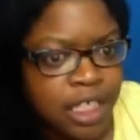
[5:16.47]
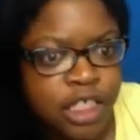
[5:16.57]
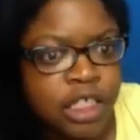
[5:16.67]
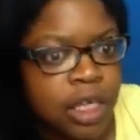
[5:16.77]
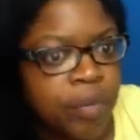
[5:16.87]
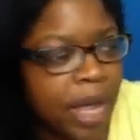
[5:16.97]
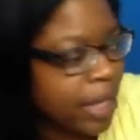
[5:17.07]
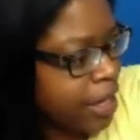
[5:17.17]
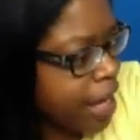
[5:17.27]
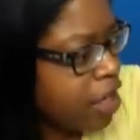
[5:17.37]
So back in
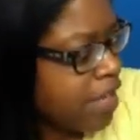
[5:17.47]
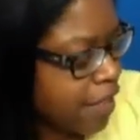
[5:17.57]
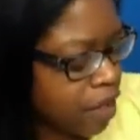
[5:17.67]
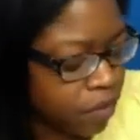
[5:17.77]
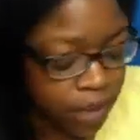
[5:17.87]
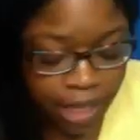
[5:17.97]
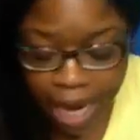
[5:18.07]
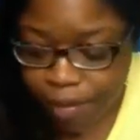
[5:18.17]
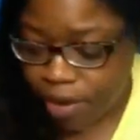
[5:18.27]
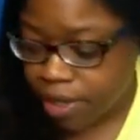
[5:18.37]
the day, you used to have to go through the
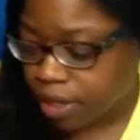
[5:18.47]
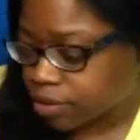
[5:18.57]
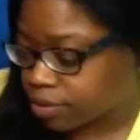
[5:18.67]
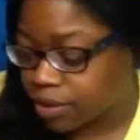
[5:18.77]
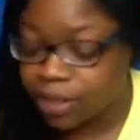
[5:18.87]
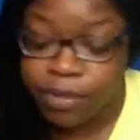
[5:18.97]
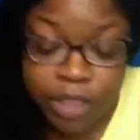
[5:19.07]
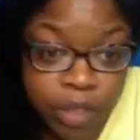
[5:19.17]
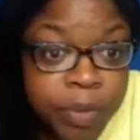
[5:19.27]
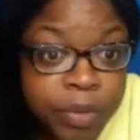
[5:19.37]
library and go through them.
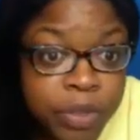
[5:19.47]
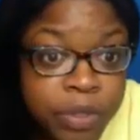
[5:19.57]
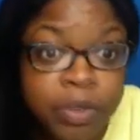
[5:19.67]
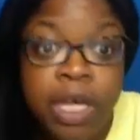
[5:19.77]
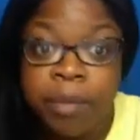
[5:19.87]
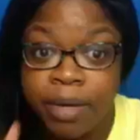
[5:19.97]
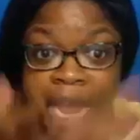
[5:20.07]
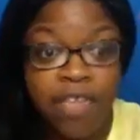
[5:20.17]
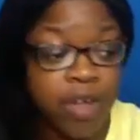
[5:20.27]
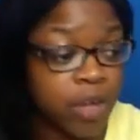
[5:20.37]
Still people do, but now
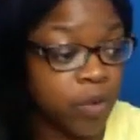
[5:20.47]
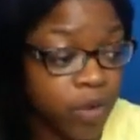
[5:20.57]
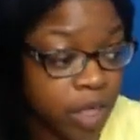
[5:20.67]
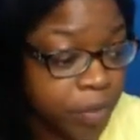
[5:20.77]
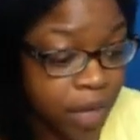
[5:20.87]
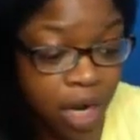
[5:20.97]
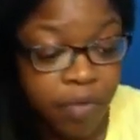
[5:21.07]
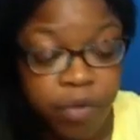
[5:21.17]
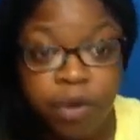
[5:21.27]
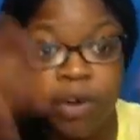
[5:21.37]
you can Google your butt off.
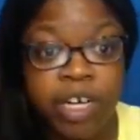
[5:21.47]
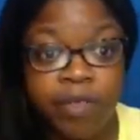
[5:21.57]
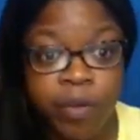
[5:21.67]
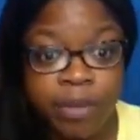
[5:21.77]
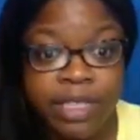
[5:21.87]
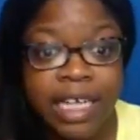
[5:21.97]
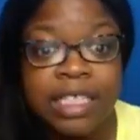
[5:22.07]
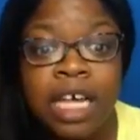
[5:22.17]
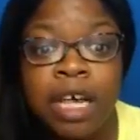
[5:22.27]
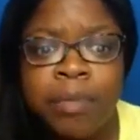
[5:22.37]
You can go to different websites.
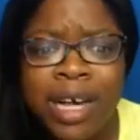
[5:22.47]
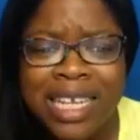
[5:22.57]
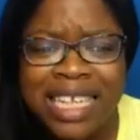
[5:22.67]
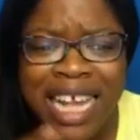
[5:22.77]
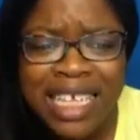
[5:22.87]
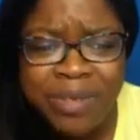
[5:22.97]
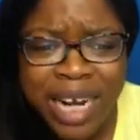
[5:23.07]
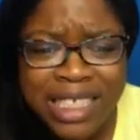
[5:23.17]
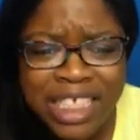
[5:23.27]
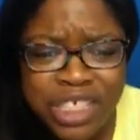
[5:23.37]
But that's what
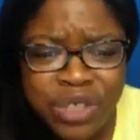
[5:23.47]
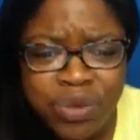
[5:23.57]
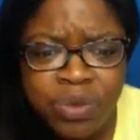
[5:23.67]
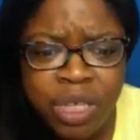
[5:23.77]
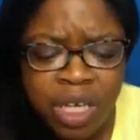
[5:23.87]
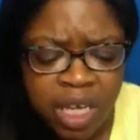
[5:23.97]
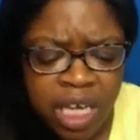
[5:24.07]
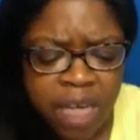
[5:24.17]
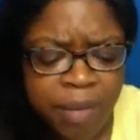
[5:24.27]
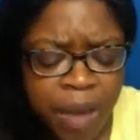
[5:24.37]
I teach you
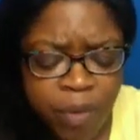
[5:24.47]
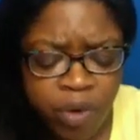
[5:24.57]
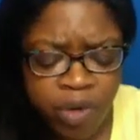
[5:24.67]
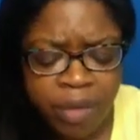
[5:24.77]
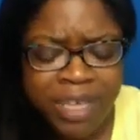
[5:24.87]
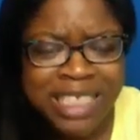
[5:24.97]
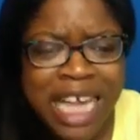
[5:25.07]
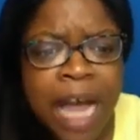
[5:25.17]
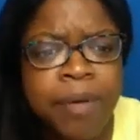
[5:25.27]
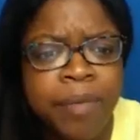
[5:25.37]
in my program. It's
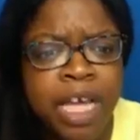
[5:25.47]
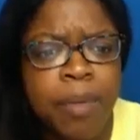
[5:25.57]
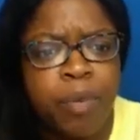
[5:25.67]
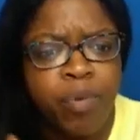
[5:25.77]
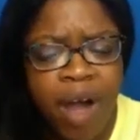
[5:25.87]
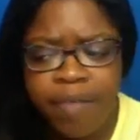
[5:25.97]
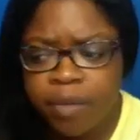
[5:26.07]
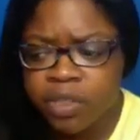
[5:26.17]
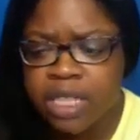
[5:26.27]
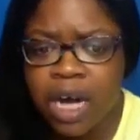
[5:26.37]
time to become a
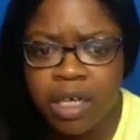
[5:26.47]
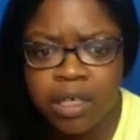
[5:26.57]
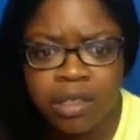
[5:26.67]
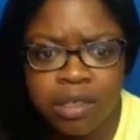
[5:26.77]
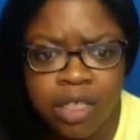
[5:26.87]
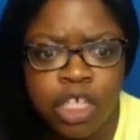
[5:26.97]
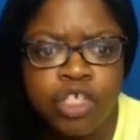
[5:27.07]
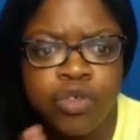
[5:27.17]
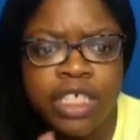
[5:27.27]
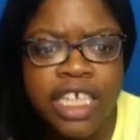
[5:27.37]
profitable stalker.
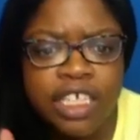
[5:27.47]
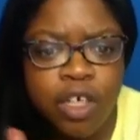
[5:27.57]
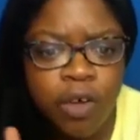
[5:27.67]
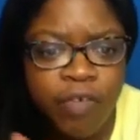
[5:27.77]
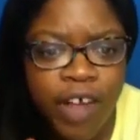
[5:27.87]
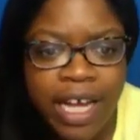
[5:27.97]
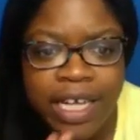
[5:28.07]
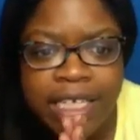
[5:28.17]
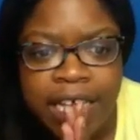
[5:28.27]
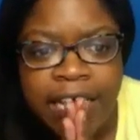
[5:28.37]
You need to go
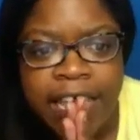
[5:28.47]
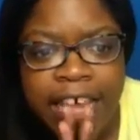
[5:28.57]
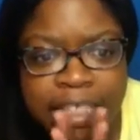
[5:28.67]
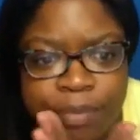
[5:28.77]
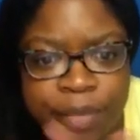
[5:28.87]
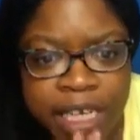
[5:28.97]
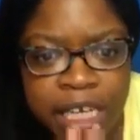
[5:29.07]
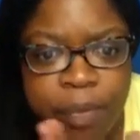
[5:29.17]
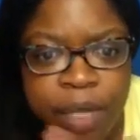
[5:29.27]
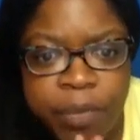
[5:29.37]
find as
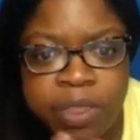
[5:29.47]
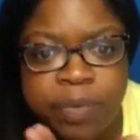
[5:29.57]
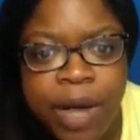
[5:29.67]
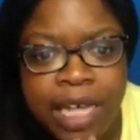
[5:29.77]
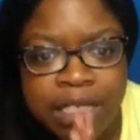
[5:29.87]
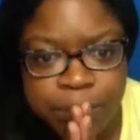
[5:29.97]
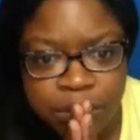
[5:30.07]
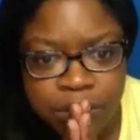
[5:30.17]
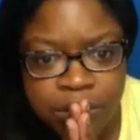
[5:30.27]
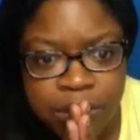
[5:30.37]
many people as
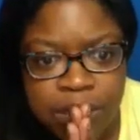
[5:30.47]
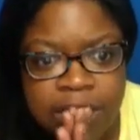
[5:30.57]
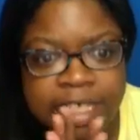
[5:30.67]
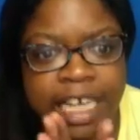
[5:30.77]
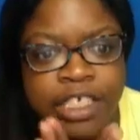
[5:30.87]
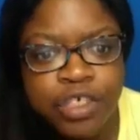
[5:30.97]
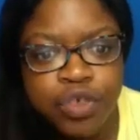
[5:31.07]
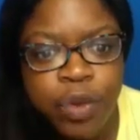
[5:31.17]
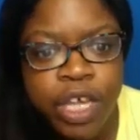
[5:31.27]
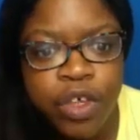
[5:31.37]
possible that do
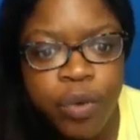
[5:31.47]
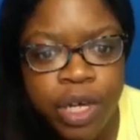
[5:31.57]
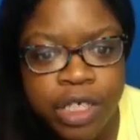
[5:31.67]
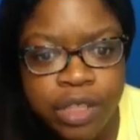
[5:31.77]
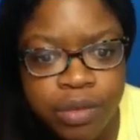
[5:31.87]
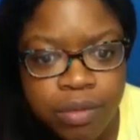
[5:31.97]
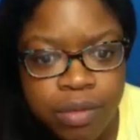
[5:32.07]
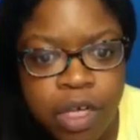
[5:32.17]
what you want to do.